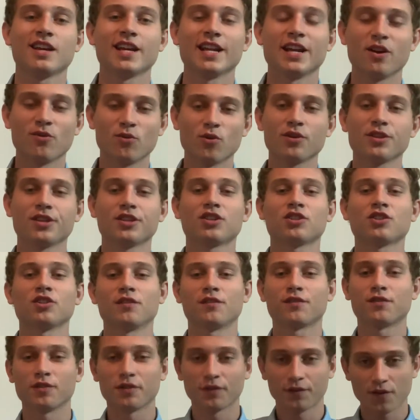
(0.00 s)
I wore this
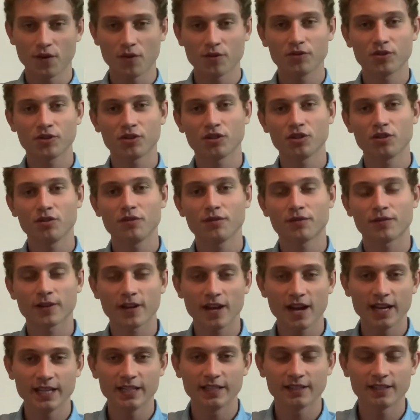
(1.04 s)
shirt for a photo shoot for
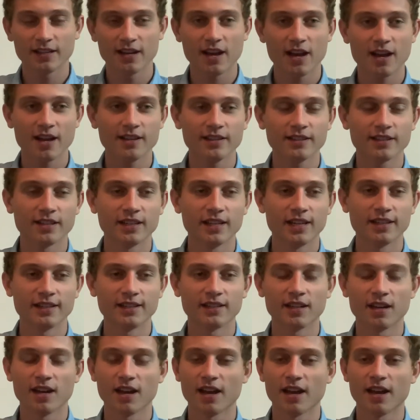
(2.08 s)
Guys and Ties
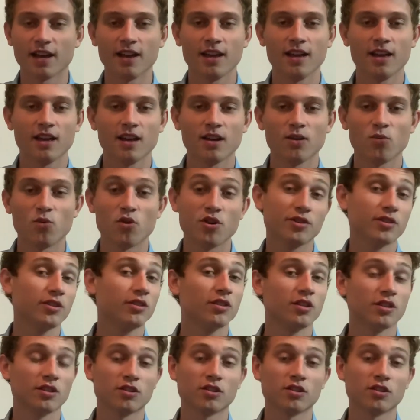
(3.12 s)
and I wore it to